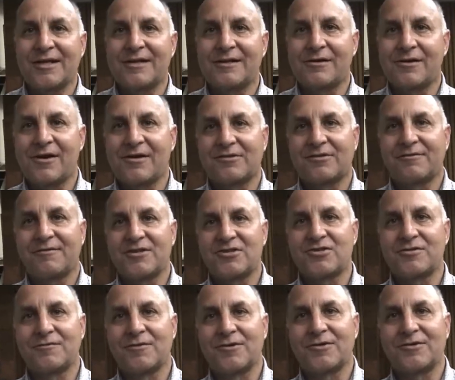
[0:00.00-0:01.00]
League of
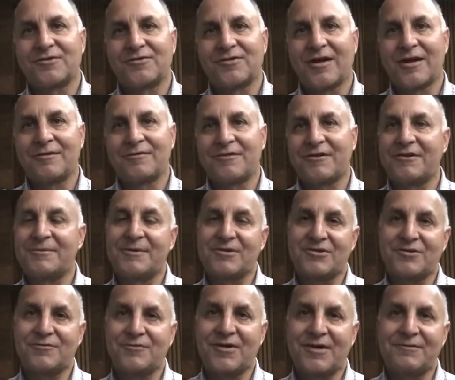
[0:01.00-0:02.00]
Conservation Voters, I am very
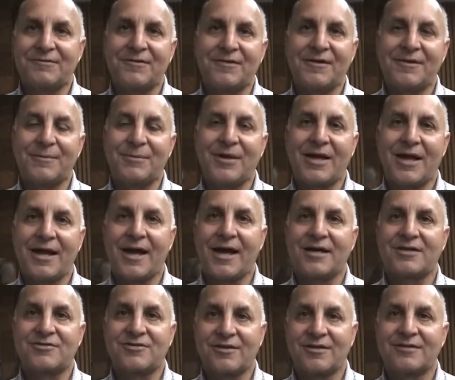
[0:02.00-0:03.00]
much in favor of the EPA
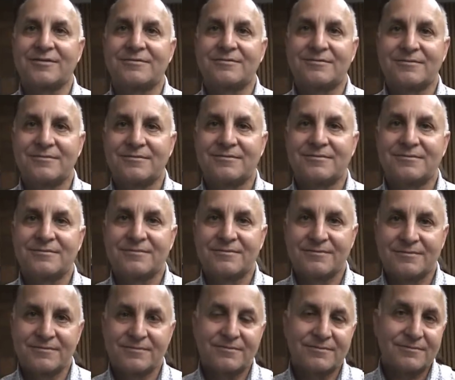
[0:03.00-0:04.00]
action. How uh,
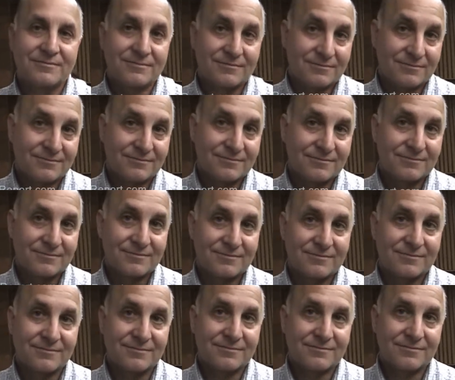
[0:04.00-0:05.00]
well, have you read it?
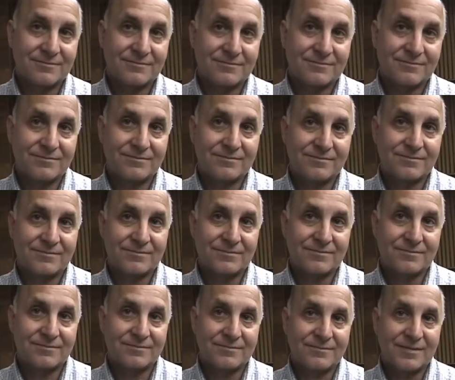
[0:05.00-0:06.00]
The whole
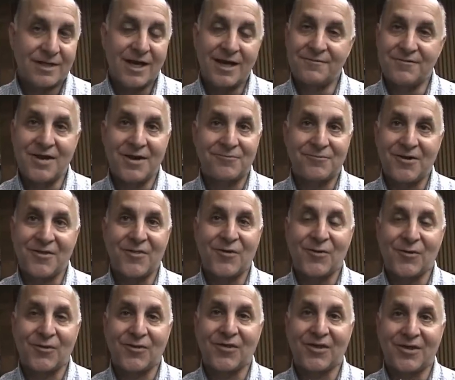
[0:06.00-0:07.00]
thing. I have not read
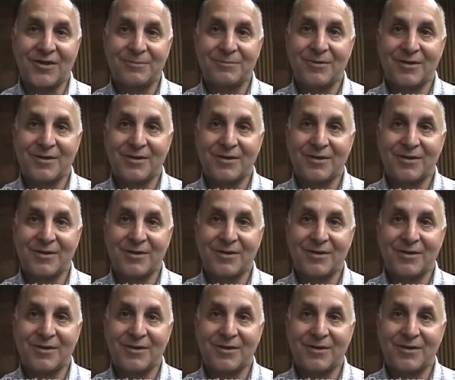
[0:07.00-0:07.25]
the whole thing.